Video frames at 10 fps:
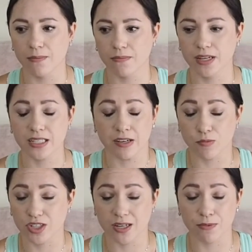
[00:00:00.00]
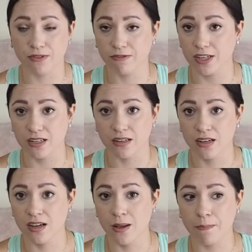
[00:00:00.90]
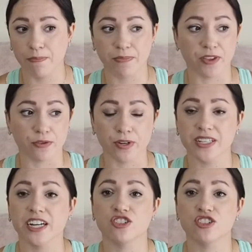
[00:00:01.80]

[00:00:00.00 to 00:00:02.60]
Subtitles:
because I have more tapered feet. The 3s I